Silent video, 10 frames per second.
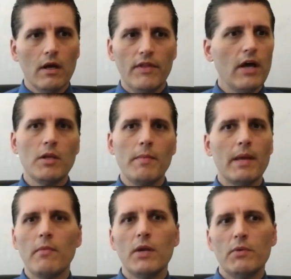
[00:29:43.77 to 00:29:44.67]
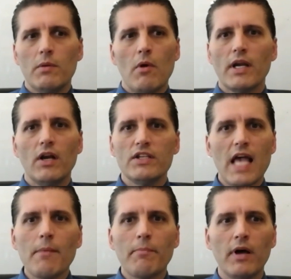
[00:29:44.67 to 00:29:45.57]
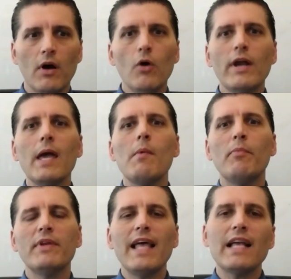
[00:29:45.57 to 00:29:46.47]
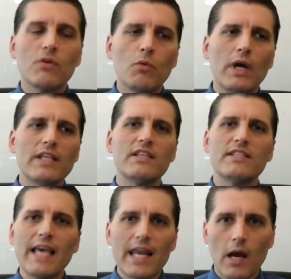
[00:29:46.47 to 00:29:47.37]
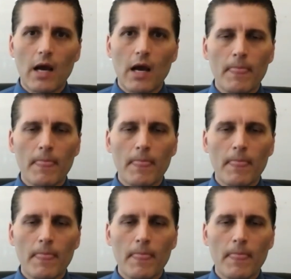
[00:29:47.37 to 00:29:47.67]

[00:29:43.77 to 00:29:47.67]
They only make money when the market goes up. Who came up with that? So it's a setup.